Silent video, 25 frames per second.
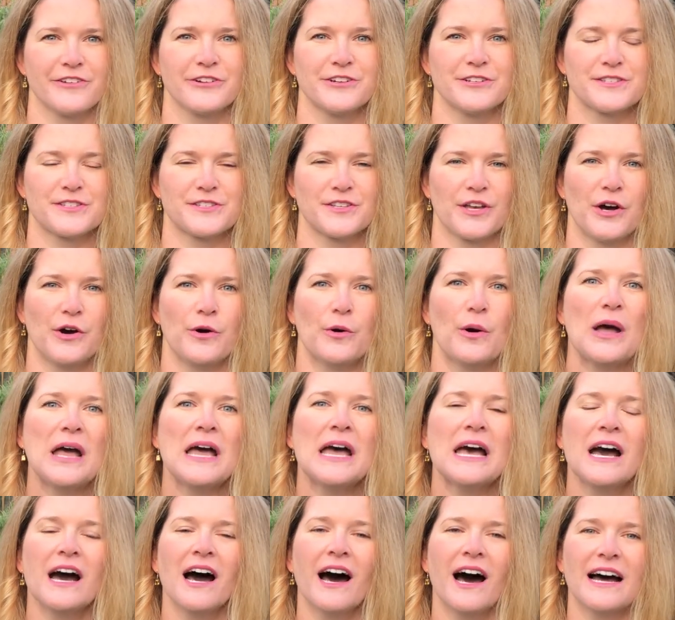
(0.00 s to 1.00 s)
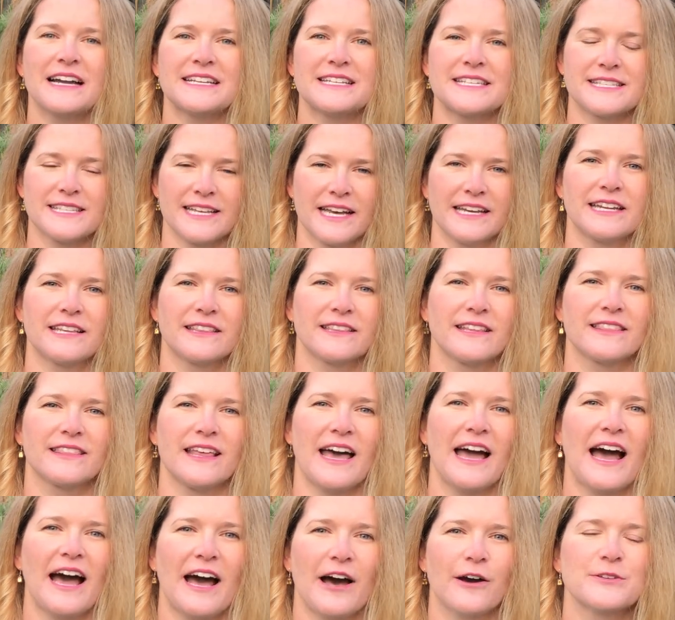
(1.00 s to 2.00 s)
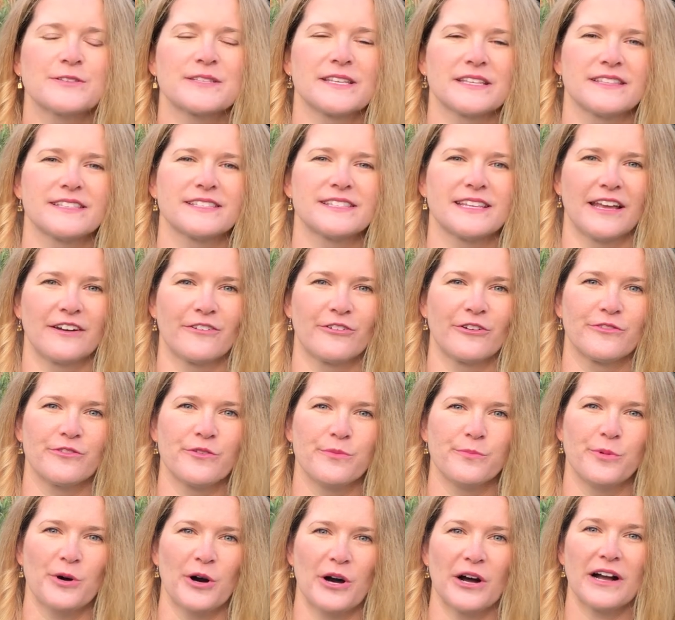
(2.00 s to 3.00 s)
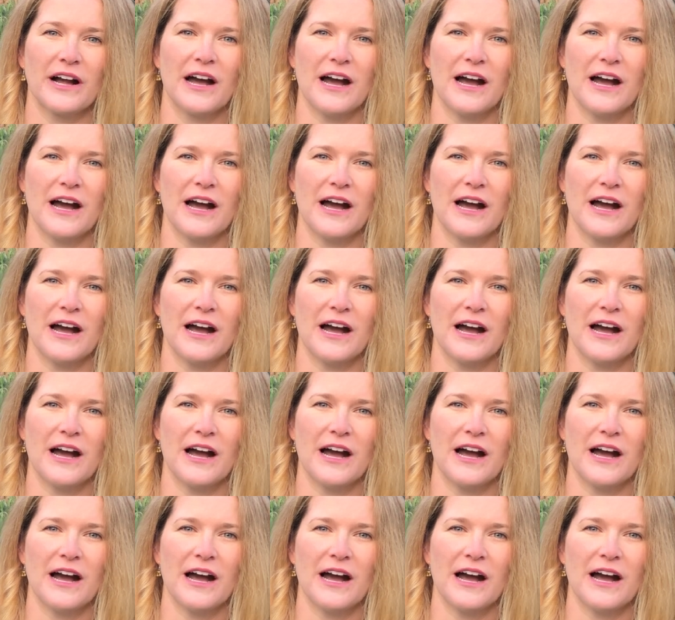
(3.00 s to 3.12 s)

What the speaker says: So I decided that the house at the center of the book,